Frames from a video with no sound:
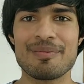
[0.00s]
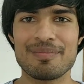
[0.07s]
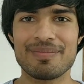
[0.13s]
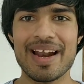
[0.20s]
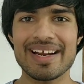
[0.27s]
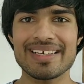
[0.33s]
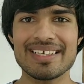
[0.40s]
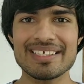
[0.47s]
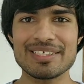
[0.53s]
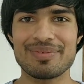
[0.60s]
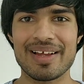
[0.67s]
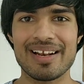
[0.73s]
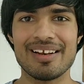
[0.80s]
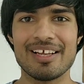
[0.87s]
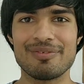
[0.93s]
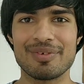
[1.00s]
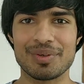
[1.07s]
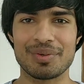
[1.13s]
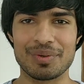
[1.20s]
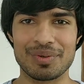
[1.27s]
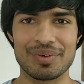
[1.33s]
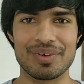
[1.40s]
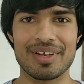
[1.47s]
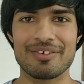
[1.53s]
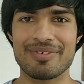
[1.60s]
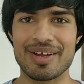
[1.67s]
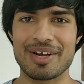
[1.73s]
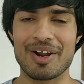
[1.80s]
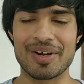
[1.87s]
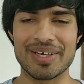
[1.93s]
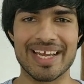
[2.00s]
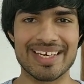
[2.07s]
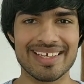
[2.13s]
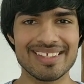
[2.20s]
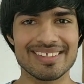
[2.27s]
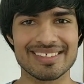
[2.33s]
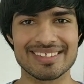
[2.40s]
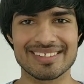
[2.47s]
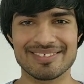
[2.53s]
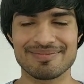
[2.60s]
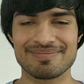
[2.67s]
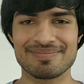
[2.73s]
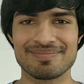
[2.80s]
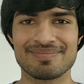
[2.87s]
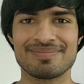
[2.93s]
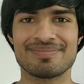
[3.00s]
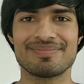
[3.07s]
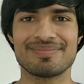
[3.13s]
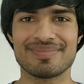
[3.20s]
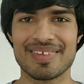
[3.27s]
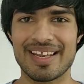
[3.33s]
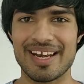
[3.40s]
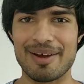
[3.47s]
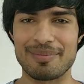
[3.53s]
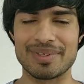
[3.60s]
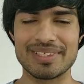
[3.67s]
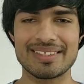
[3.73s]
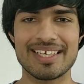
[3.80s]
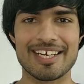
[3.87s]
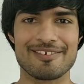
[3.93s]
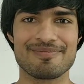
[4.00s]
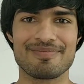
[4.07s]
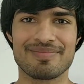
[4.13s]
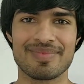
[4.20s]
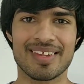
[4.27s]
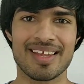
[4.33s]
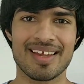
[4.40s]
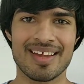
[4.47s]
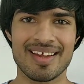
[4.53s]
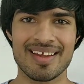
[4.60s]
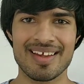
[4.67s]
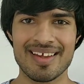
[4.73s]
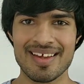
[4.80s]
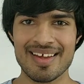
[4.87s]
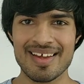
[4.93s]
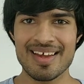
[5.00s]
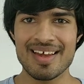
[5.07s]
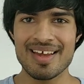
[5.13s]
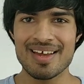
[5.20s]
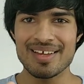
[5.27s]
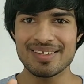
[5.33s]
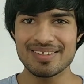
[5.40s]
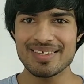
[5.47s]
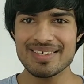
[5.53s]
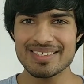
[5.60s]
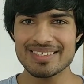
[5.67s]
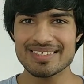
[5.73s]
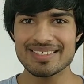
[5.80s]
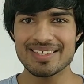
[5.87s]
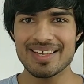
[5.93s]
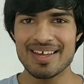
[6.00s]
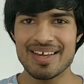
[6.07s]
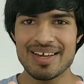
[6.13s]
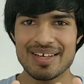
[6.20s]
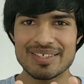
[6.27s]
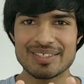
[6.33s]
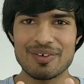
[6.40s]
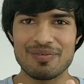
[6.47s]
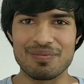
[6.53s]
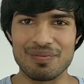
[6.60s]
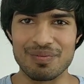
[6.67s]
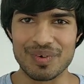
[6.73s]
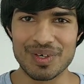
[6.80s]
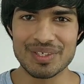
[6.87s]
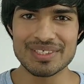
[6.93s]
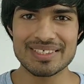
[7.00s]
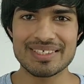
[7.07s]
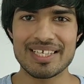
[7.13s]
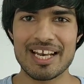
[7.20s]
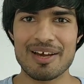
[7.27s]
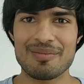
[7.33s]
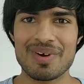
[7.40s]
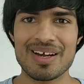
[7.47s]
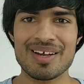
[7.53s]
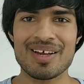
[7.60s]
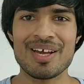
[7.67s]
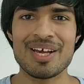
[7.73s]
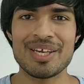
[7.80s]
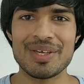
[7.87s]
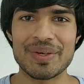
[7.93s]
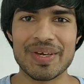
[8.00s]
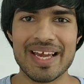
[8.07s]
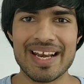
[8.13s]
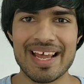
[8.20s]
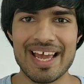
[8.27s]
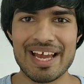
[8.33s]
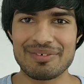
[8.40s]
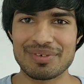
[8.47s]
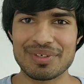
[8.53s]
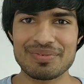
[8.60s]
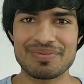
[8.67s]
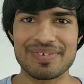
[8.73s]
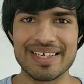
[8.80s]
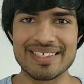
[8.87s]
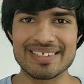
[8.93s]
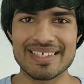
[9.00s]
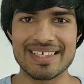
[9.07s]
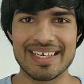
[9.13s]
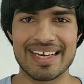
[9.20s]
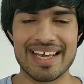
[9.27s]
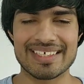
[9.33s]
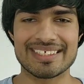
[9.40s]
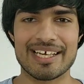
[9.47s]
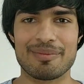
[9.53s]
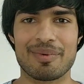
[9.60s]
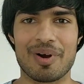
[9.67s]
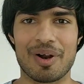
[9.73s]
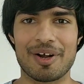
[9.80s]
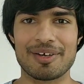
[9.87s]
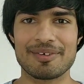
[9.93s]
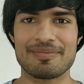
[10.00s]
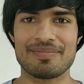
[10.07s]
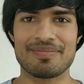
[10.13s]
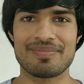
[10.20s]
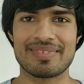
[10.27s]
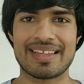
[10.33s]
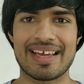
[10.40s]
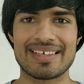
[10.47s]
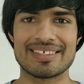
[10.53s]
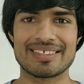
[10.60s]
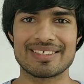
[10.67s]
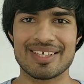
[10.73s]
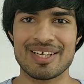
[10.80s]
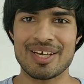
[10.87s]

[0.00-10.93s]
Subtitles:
practice well if you're not getting this. Number three. This is the worst dilemma you can ever face in an exam hall. That is,